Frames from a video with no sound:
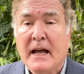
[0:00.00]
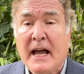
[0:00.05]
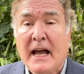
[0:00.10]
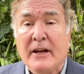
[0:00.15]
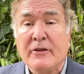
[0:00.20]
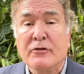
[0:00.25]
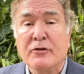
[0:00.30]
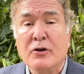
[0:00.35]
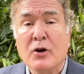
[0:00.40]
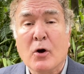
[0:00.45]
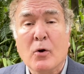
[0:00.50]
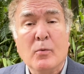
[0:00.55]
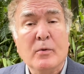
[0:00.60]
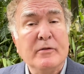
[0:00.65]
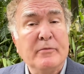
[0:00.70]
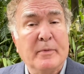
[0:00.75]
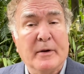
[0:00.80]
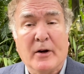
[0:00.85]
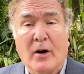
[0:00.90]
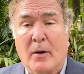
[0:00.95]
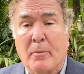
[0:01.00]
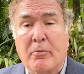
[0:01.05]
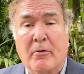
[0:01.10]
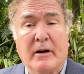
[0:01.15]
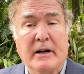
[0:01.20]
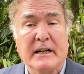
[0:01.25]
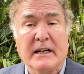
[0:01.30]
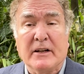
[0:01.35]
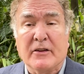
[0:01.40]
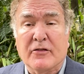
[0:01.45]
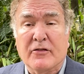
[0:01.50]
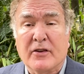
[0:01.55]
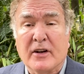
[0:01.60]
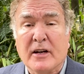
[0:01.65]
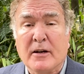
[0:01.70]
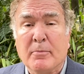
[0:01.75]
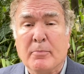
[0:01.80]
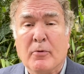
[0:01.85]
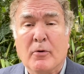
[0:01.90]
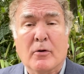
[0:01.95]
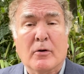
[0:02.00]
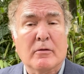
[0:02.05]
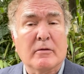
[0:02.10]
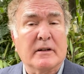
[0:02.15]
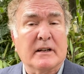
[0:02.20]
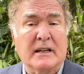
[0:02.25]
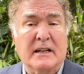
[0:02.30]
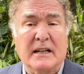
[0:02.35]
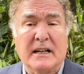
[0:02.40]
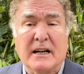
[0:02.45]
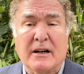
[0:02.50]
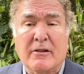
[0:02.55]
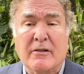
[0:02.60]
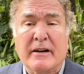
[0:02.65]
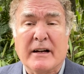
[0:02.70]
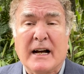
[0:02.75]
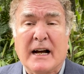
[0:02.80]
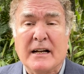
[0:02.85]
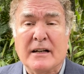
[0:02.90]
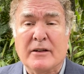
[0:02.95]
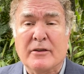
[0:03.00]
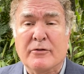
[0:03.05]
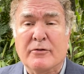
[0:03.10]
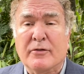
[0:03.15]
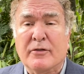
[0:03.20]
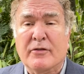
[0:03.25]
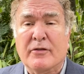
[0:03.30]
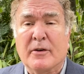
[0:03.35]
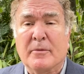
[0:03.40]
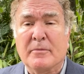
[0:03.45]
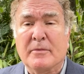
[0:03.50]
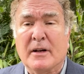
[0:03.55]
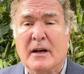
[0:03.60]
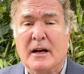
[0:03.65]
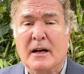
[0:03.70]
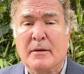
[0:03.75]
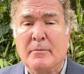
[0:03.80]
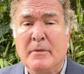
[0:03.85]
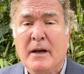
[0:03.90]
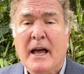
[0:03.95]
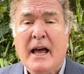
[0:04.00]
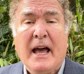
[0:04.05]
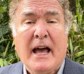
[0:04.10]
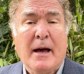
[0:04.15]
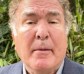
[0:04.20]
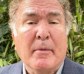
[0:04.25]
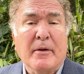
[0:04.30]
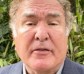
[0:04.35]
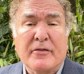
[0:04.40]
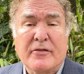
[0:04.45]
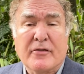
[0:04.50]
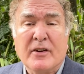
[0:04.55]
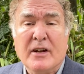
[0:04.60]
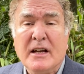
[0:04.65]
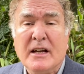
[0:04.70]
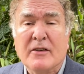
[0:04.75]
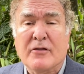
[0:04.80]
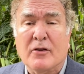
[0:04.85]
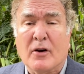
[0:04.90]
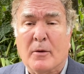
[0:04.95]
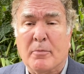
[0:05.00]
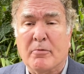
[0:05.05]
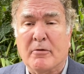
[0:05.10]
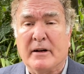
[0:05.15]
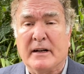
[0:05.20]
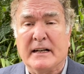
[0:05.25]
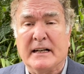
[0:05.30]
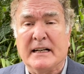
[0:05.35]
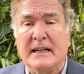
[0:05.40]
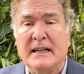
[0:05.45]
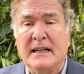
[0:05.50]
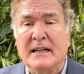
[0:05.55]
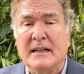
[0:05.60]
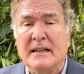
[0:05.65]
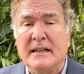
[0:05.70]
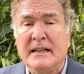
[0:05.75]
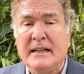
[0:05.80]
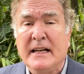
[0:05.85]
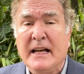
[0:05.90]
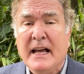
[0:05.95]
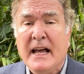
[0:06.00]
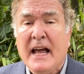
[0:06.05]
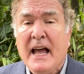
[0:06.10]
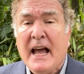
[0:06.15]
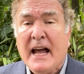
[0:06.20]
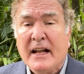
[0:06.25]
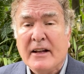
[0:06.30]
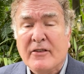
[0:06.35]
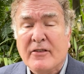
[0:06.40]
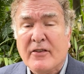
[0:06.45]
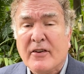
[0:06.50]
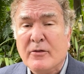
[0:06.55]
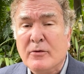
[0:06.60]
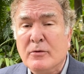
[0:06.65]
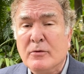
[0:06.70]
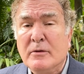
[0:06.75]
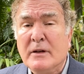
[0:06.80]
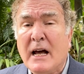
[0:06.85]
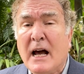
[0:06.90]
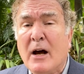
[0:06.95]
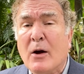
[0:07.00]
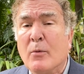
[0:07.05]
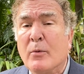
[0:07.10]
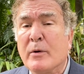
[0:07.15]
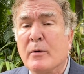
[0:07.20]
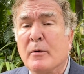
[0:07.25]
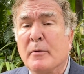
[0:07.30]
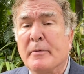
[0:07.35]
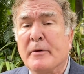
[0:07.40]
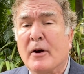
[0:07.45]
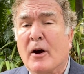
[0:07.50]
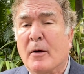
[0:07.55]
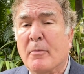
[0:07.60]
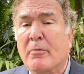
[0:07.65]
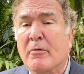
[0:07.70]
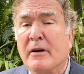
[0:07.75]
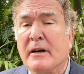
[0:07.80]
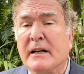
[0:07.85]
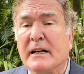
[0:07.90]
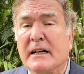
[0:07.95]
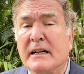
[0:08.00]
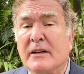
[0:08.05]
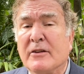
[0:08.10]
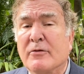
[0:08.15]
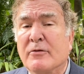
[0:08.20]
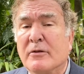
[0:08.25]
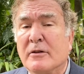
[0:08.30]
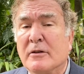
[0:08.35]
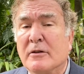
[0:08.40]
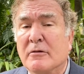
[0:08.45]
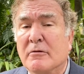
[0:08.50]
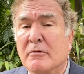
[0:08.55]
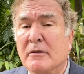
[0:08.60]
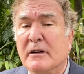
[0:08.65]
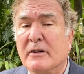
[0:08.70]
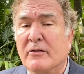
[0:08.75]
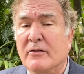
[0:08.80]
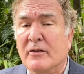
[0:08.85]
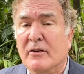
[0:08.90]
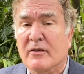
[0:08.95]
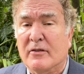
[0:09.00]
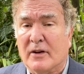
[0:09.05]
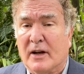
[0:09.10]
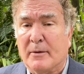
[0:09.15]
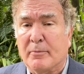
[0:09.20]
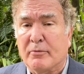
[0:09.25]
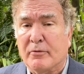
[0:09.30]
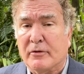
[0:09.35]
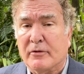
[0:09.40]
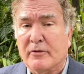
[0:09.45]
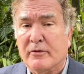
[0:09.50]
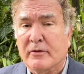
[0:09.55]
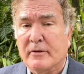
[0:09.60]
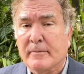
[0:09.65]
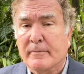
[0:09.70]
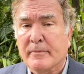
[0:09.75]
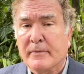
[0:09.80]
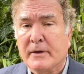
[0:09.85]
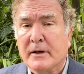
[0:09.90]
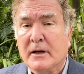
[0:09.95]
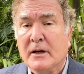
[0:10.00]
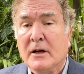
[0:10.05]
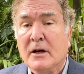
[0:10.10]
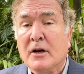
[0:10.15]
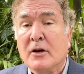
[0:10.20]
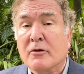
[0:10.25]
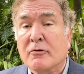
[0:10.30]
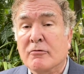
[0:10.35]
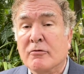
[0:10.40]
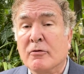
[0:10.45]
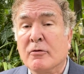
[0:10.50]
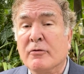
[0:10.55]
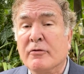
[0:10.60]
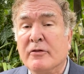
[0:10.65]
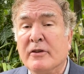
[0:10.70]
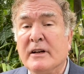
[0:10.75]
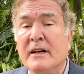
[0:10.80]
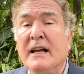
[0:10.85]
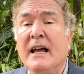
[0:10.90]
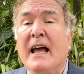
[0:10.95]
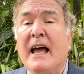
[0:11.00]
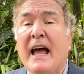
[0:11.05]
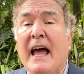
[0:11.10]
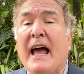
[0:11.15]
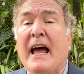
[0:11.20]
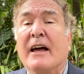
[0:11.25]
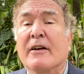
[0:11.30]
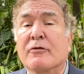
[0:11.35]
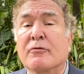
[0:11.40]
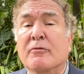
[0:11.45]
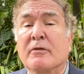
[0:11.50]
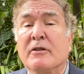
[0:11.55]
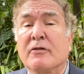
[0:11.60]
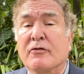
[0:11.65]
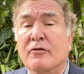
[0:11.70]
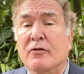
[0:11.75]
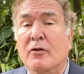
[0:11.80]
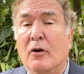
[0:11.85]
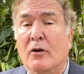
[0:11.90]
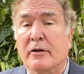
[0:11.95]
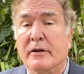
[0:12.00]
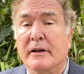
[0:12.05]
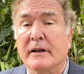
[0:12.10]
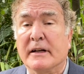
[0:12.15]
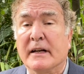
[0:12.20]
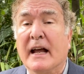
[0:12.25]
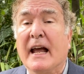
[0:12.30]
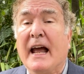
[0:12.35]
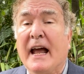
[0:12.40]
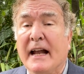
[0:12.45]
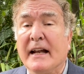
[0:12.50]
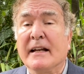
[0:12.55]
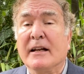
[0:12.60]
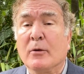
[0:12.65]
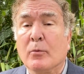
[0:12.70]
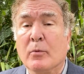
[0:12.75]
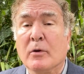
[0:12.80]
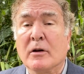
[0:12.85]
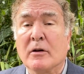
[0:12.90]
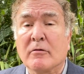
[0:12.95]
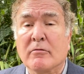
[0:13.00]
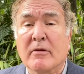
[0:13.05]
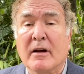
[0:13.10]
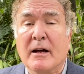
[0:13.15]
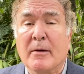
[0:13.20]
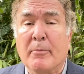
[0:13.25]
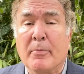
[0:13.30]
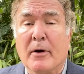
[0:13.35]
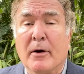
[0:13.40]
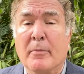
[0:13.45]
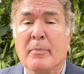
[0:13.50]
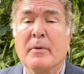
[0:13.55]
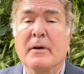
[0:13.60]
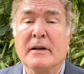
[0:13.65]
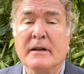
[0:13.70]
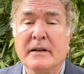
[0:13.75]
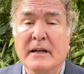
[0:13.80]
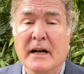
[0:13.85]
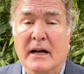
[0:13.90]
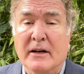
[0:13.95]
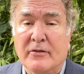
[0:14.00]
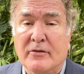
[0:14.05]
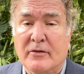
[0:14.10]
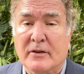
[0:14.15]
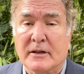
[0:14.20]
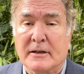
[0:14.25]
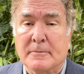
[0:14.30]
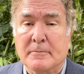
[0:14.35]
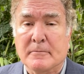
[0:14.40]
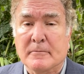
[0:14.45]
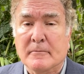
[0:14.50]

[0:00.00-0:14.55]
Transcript: As you know, we've been operating in Singapore and the Canary Islands for some time. MSC is operating in Italy, and soon now we will be operating in Israel, Greece, and Cyprus. Cruising has restarted, and it will ramp up nicely.